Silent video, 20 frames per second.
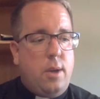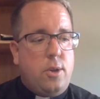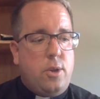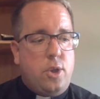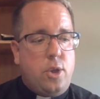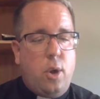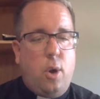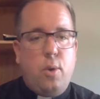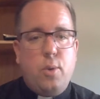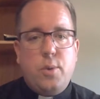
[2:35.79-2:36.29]

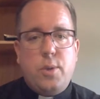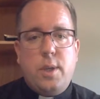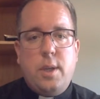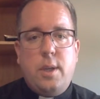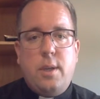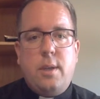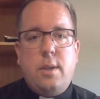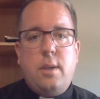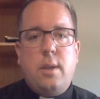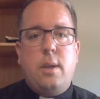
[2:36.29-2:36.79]

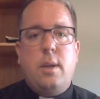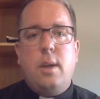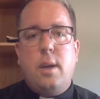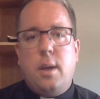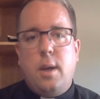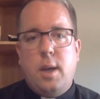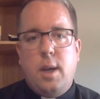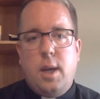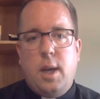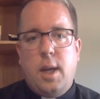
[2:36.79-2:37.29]
Chosen,
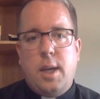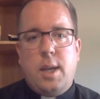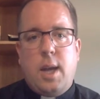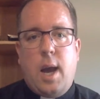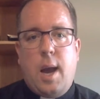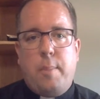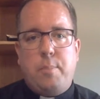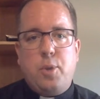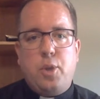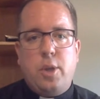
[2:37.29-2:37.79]

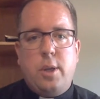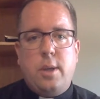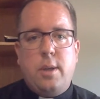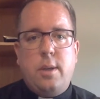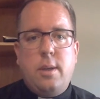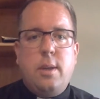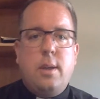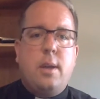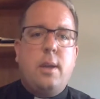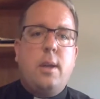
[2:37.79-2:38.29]

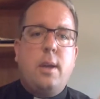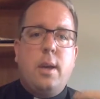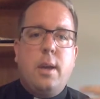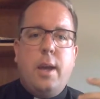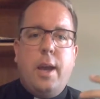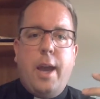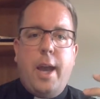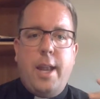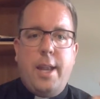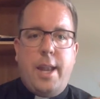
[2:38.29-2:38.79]
adoption,
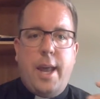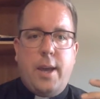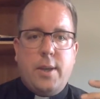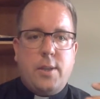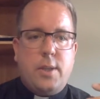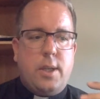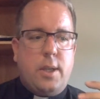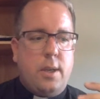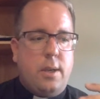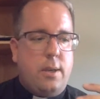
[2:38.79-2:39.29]
and
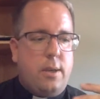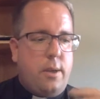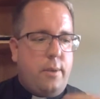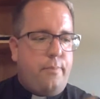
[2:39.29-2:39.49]
destined.